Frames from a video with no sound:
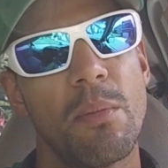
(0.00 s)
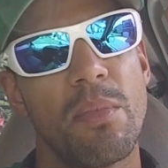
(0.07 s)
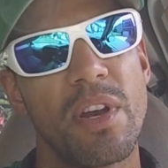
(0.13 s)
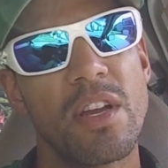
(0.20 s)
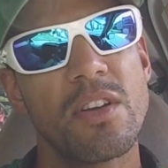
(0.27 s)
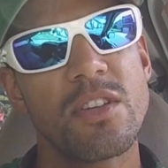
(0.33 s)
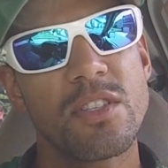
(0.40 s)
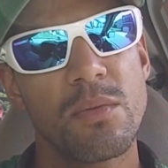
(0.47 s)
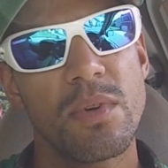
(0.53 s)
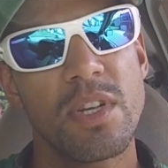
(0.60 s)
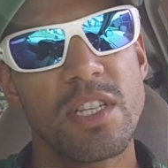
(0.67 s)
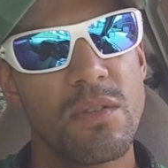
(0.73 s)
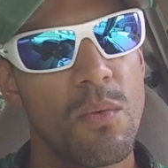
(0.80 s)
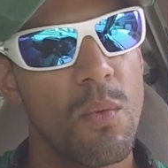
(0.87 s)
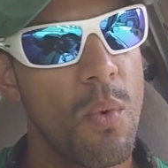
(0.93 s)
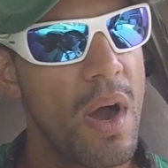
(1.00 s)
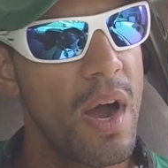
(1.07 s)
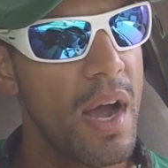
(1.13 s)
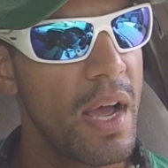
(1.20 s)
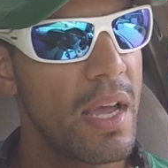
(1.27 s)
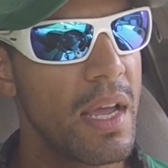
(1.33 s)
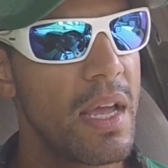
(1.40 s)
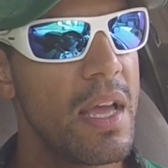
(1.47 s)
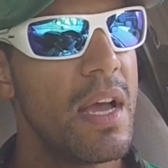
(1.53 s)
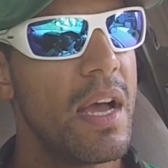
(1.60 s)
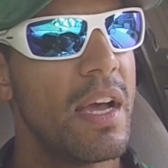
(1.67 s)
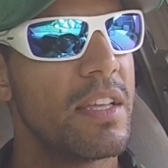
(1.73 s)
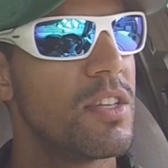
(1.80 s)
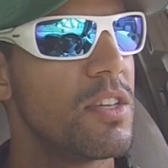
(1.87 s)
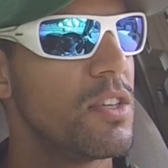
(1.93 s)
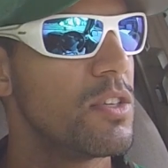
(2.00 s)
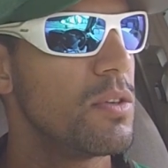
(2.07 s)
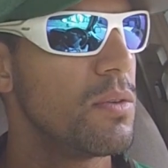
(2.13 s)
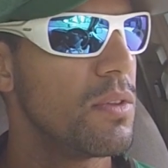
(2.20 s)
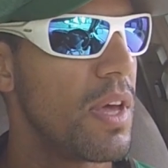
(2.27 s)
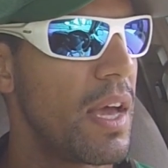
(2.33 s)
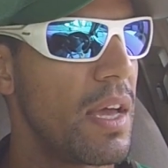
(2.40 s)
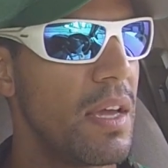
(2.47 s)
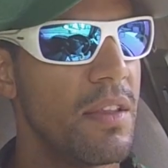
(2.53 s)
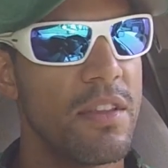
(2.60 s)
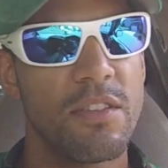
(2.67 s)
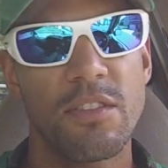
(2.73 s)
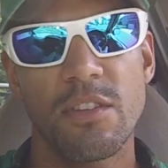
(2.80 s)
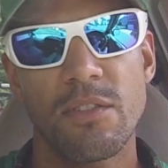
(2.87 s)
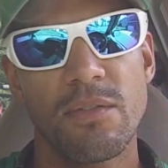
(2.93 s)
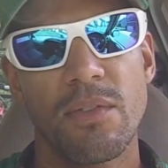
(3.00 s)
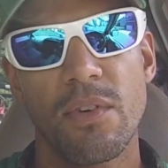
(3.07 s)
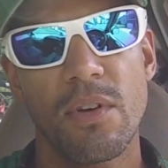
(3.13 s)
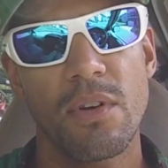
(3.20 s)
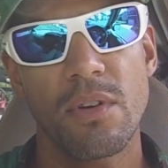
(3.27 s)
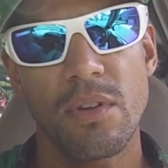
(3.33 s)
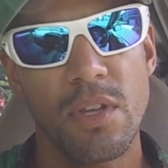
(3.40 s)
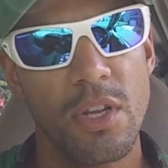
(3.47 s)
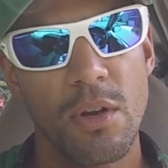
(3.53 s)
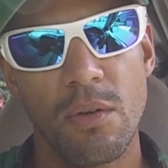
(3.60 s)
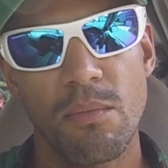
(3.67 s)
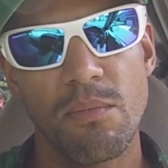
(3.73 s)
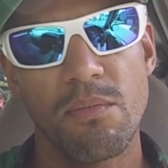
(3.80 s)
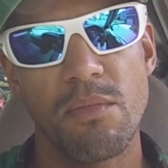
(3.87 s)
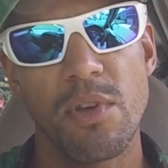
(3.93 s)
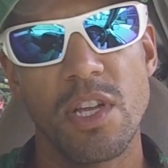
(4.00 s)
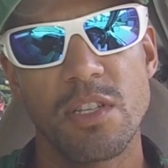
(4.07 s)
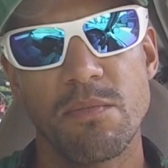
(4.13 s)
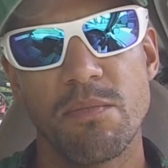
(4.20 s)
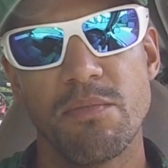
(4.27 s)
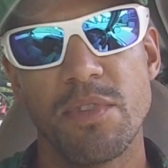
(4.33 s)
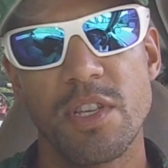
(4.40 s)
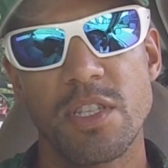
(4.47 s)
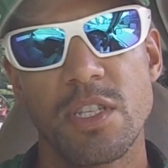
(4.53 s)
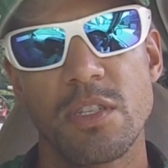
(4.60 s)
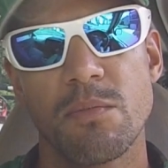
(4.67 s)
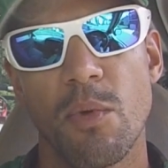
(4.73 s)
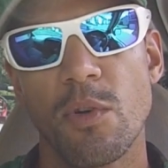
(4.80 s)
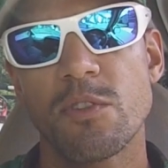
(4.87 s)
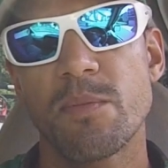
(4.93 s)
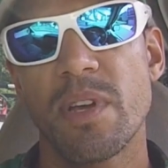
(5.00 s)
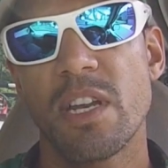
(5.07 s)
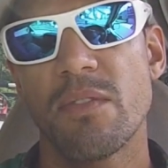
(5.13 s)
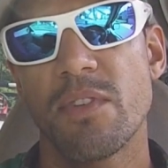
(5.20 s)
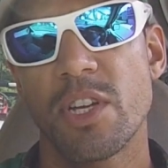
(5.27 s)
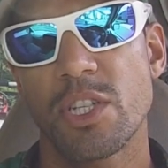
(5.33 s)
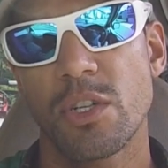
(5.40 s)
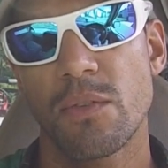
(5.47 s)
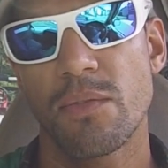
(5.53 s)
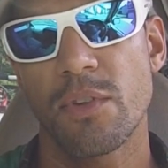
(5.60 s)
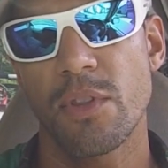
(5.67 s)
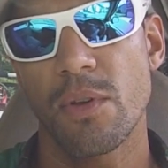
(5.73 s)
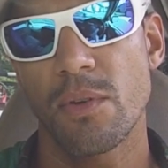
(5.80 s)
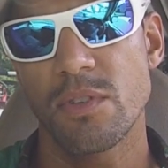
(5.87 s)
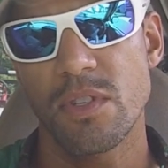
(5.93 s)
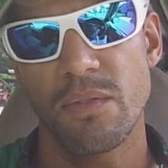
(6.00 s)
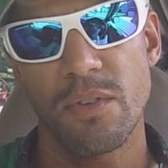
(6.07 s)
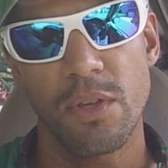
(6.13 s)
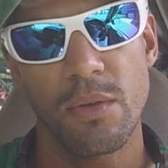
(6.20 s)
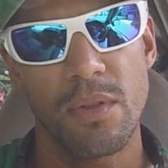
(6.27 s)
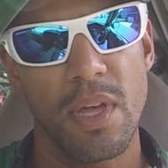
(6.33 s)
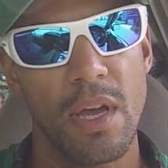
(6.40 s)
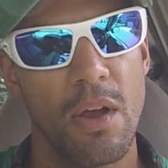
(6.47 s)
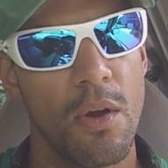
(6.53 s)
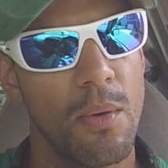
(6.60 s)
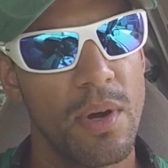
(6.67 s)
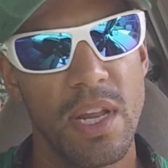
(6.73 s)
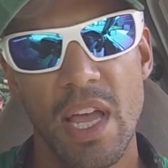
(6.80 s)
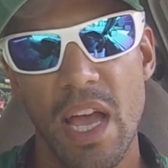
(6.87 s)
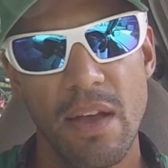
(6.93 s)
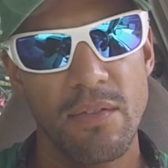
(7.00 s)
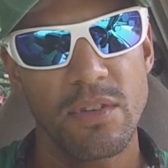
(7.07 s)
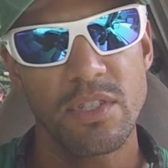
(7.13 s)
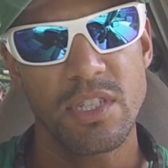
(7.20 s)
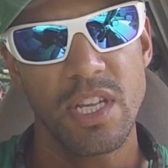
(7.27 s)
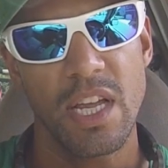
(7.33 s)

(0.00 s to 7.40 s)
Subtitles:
But here's the reason why I didn't do that, and this is for, you know, this is most beneficial for those of you that already have a